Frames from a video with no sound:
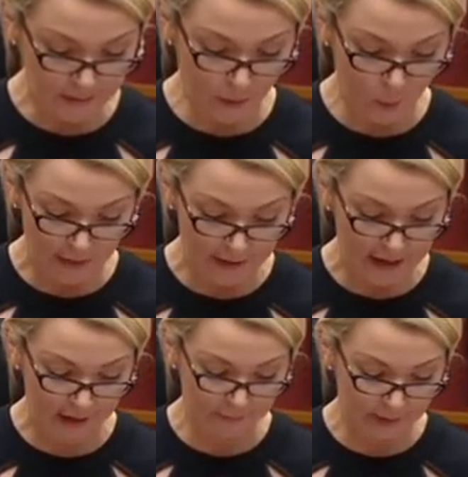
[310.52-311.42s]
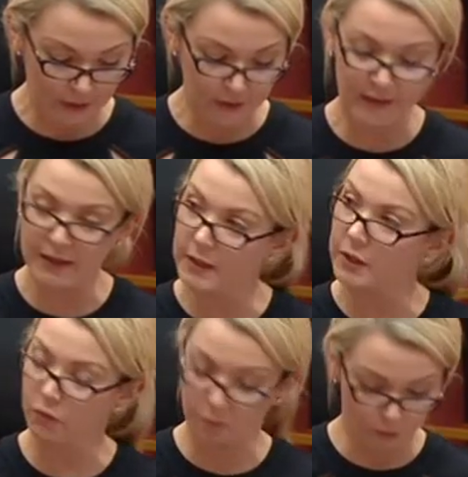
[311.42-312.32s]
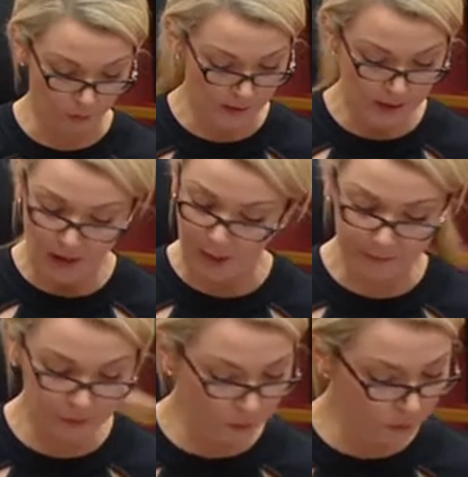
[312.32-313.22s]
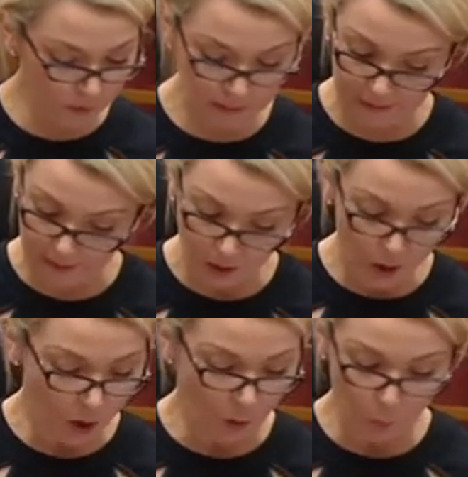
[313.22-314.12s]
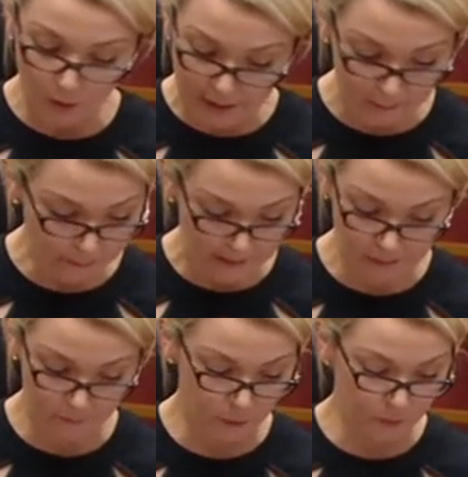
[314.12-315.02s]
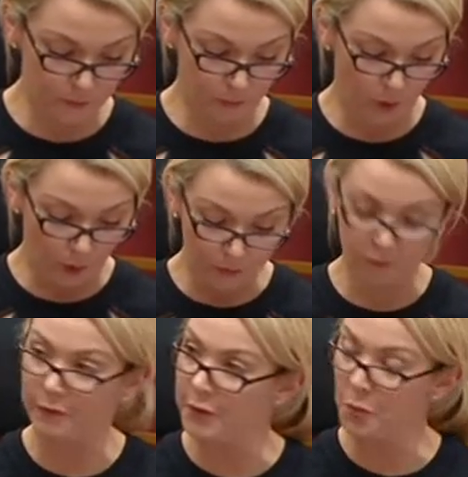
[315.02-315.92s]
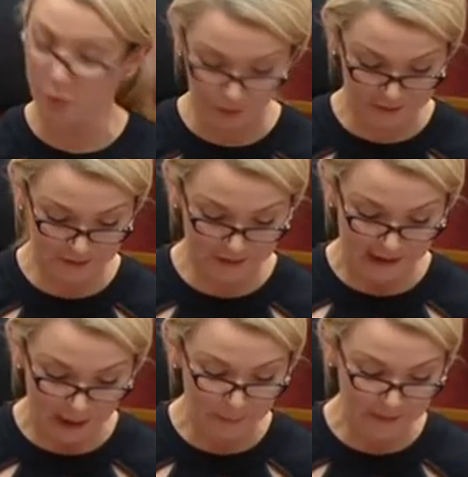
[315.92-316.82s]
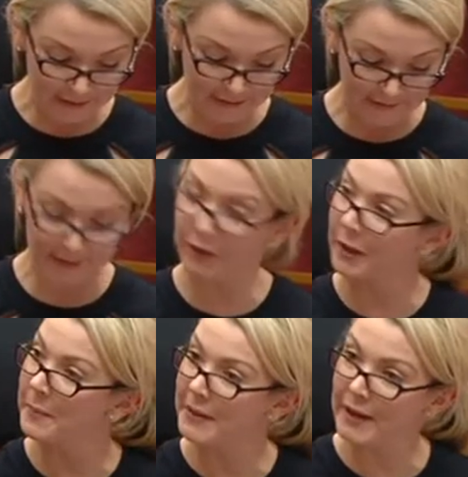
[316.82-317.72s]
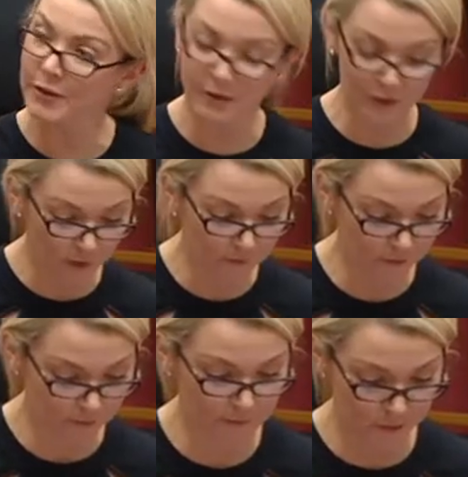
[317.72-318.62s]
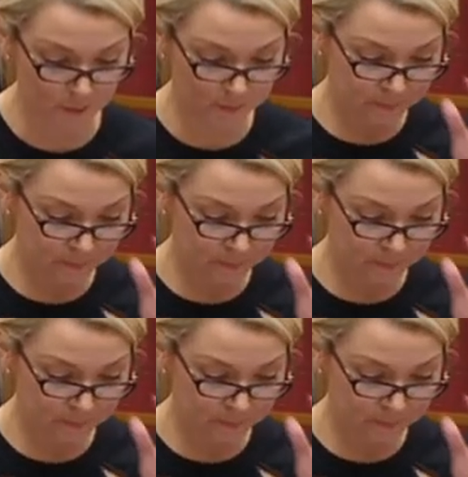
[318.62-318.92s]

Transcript: on the 1.5 pages in this report, I'm still not clear on what NBAN's views on the review was, and particularly the recommendations of the review.